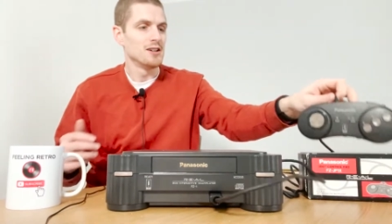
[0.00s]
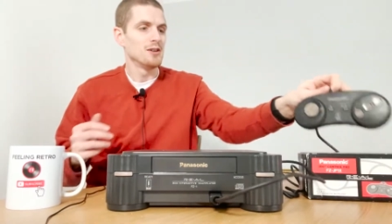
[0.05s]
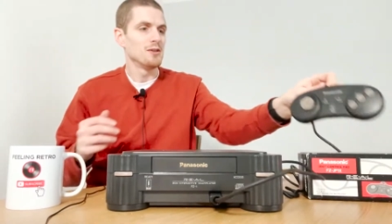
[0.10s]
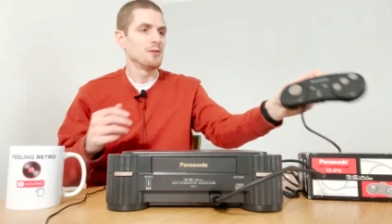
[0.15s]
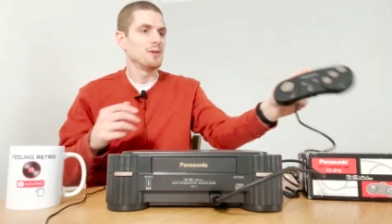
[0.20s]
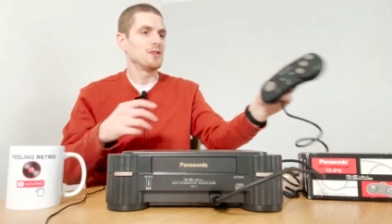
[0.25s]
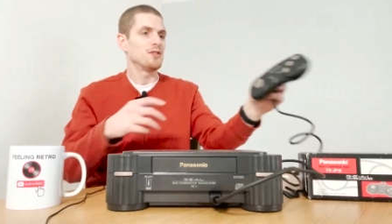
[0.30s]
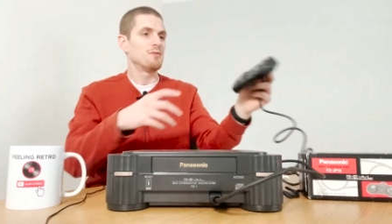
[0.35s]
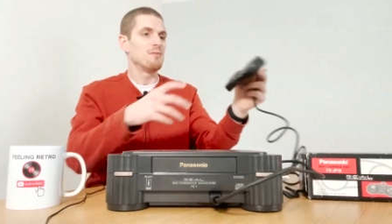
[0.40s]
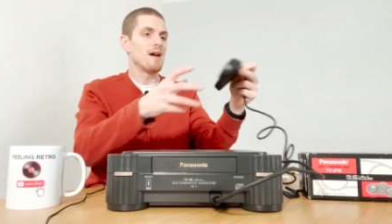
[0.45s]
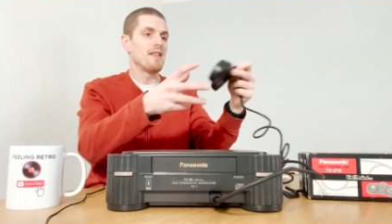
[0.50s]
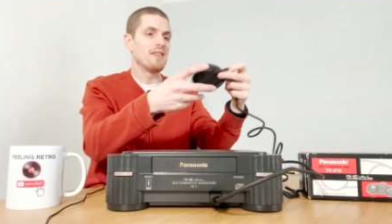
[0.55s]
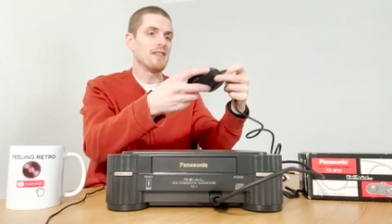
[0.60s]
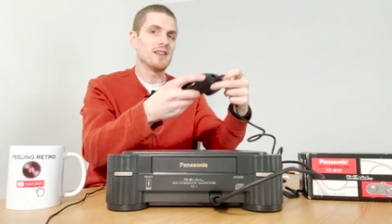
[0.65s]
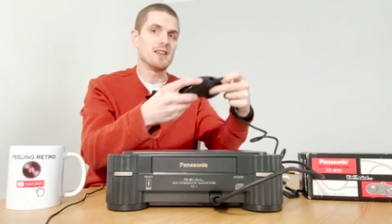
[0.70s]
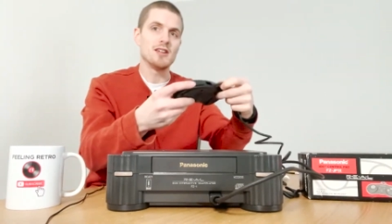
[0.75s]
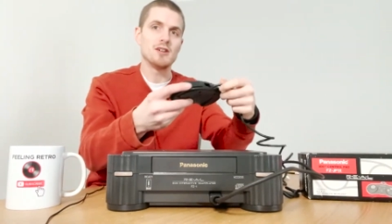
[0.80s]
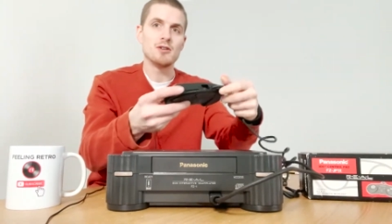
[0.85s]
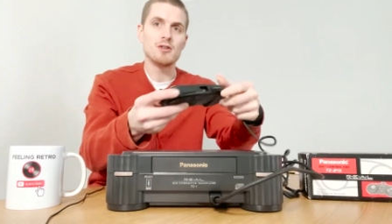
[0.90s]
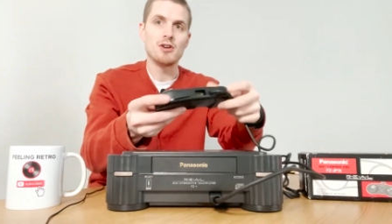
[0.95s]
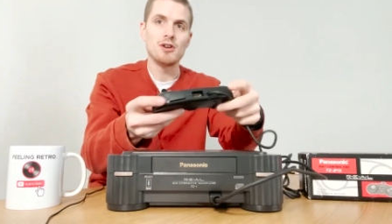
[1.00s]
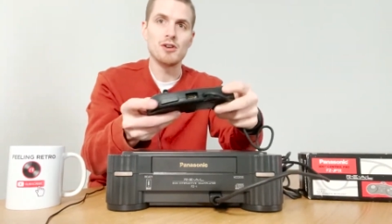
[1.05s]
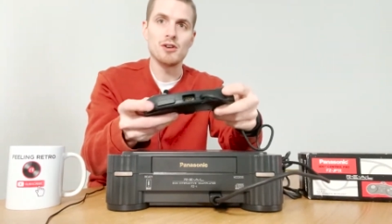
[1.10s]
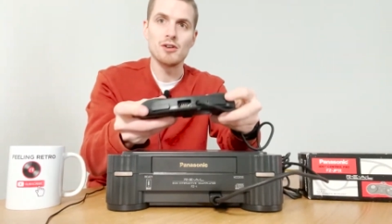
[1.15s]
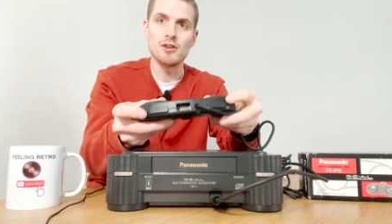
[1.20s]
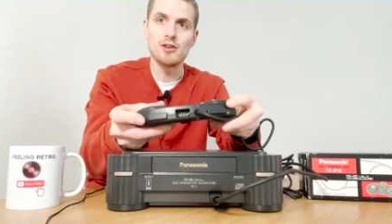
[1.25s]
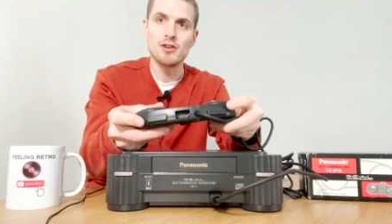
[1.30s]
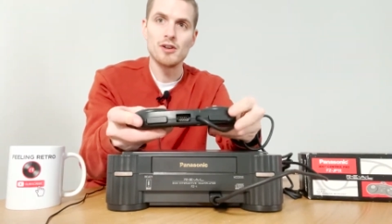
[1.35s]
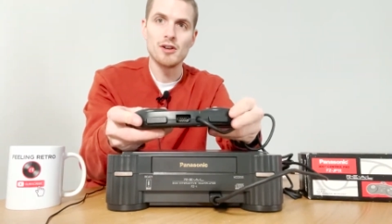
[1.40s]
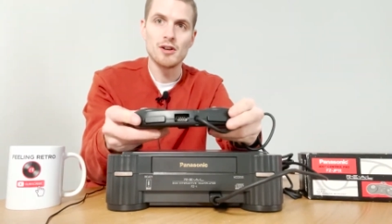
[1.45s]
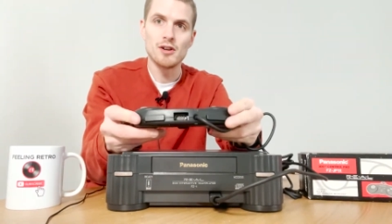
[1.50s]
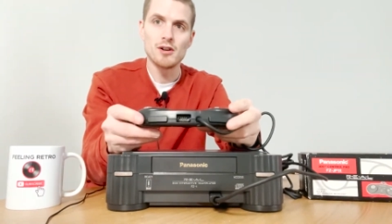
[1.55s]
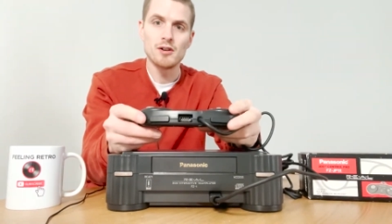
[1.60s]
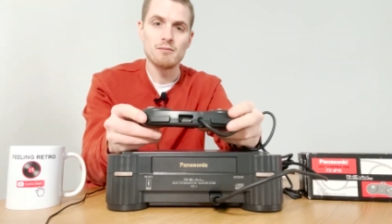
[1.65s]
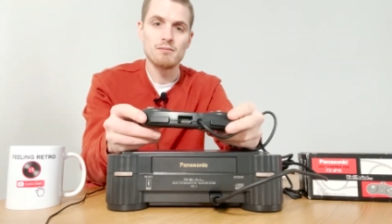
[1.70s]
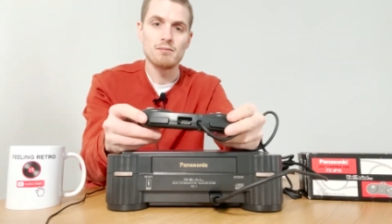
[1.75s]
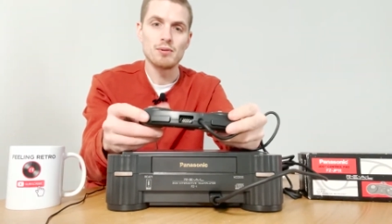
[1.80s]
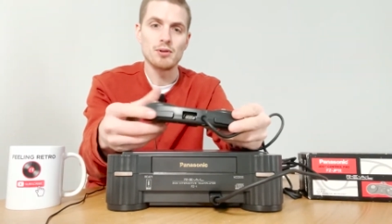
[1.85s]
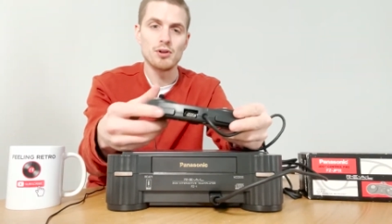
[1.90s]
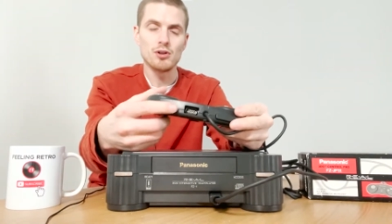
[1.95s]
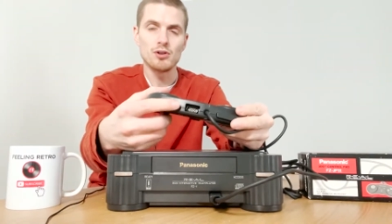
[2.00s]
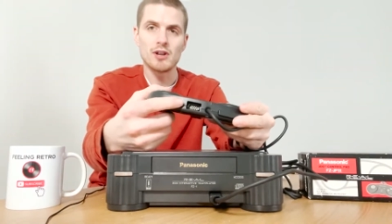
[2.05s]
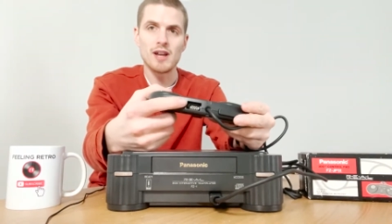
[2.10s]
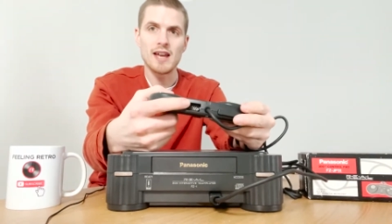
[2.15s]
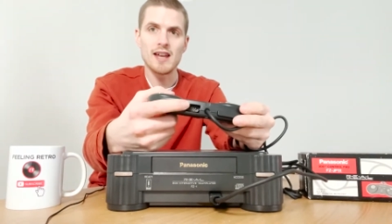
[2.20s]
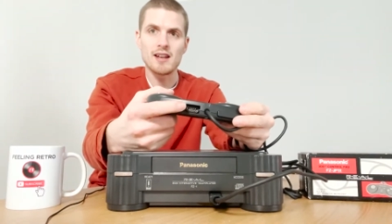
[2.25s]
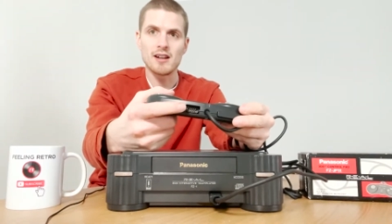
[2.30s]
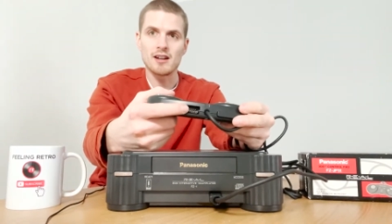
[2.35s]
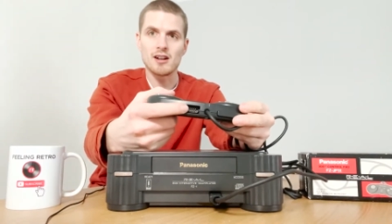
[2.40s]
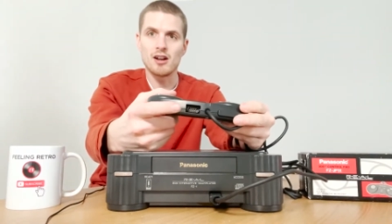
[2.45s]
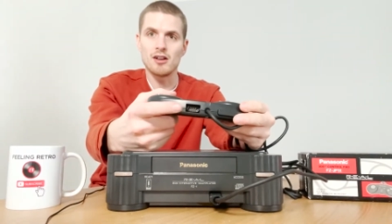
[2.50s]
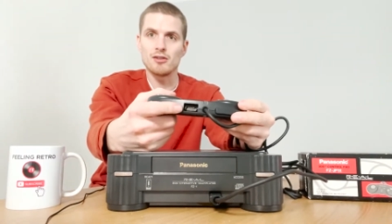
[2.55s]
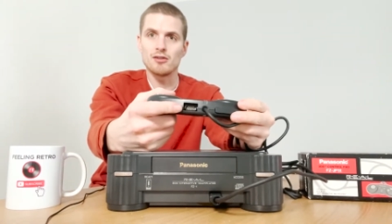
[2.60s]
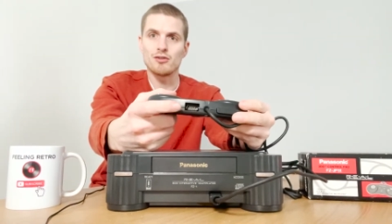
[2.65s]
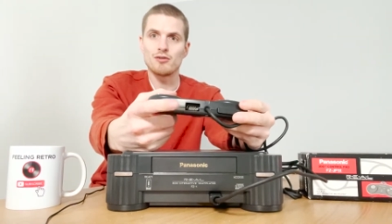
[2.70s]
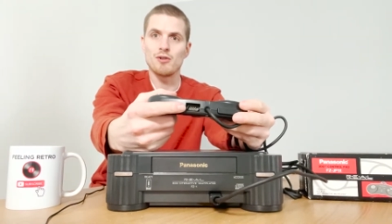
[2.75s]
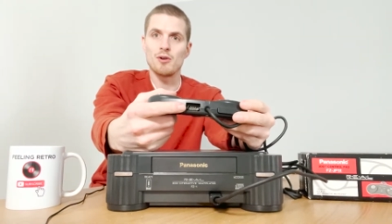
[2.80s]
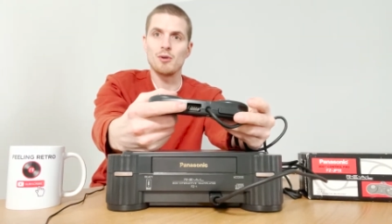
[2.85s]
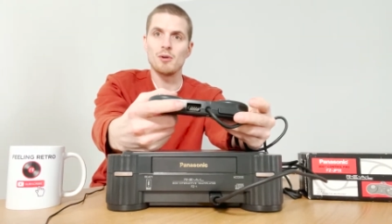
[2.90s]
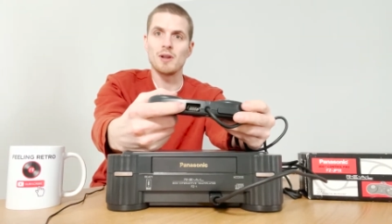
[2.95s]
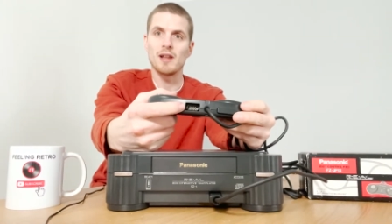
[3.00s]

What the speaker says: which meant that you could plug in a controller